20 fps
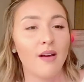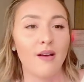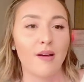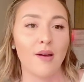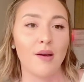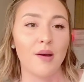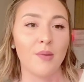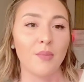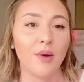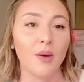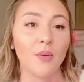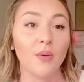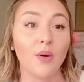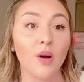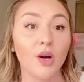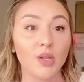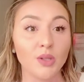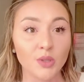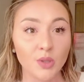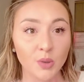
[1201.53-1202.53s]
I will
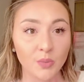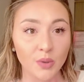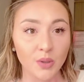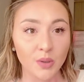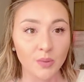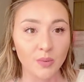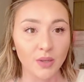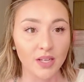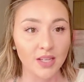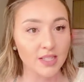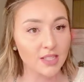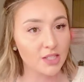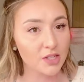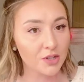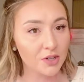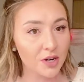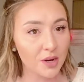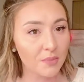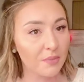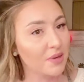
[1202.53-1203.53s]
also put my
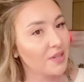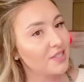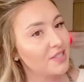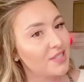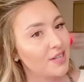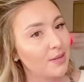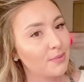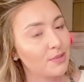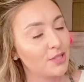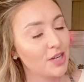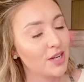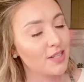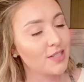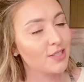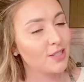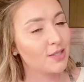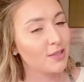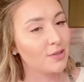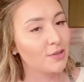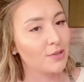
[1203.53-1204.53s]
Instagram, my Snapchat,
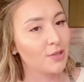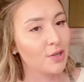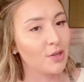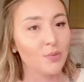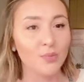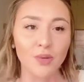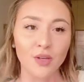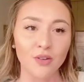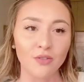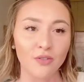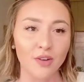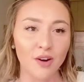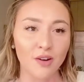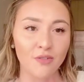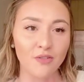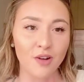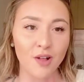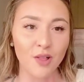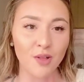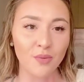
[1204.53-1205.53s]
so don't be afraid to
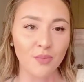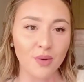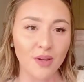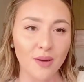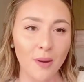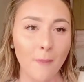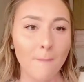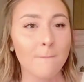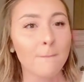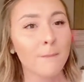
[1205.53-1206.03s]
follow me.